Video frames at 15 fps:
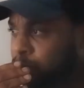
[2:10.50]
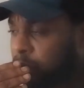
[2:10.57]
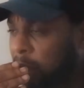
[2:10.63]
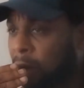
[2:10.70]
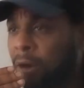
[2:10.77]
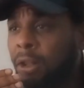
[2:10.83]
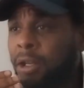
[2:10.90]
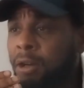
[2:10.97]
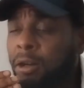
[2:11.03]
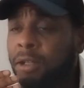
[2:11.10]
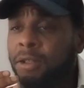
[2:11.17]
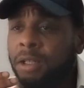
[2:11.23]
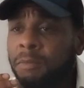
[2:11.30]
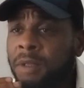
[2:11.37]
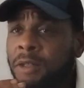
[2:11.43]
early on in
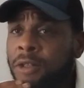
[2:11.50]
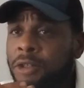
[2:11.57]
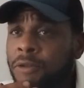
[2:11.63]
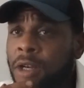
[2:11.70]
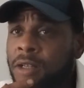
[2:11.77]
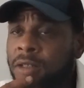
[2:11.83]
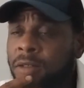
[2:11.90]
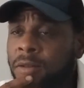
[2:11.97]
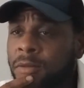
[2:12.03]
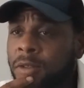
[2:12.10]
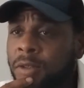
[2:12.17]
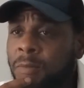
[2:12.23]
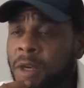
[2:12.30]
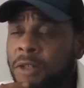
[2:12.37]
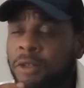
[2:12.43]
administration,
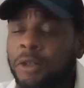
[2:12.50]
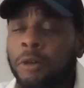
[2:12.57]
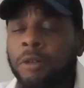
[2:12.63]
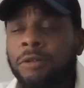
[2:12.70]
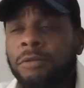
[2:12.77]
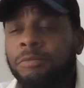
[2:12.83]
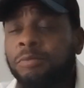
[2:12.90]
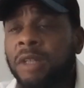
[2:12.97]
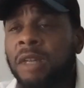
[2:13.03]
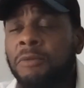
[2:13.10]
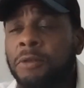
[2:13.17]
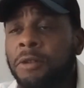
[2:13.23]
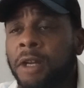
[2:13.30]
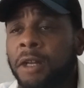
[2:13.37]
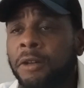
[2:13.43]
especially, or
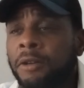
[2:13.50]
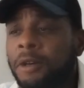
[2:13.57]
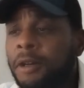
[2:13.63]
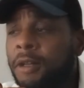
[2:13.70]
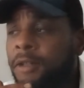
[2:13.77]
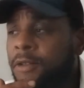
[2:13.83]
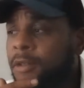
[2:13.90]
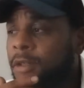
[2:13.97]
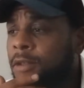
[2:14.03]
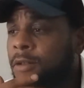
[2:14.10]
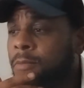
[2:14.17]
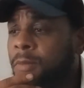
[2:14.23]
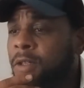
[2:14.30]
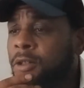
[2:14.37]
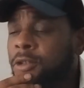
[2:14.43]
even later on in
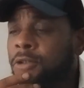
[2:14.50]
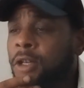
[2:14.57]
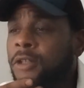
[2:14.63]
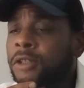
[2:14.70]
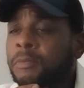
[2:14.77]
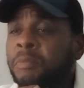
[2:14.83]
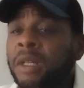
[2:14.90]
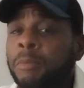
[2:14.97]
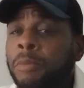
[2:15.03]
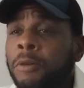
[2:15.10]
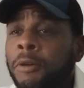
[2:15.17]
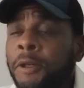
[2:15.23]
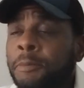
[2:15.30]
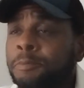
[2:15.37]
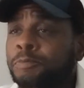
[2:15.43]
administration,
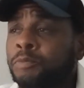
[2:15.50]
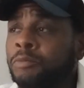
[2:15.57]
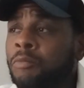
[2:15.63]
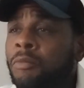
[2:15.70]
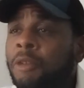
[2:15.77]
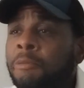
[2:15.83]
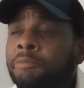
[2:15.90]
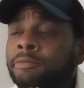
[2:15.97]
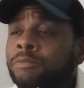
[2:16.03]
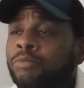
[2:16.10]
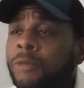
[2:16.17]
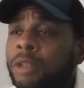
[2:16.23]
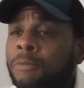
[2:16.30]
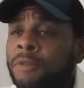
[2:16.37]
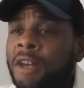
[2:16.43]
midpoint,
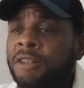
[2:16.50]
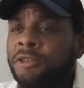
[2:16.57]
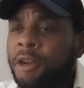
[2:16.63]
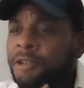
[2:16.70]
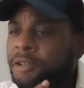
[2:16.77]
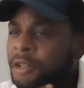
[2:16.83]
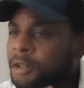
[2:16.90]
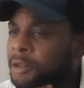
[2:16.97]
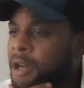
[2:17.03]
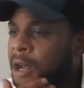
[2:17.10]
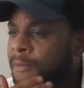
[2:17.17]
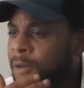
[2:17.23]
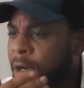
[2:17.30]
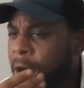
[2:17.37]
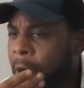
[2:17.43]
is when I started seeing a lot
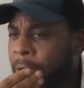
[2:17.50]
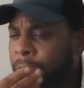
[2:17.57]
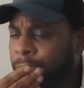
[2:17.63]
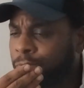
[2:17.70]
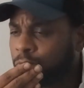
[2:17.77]
of her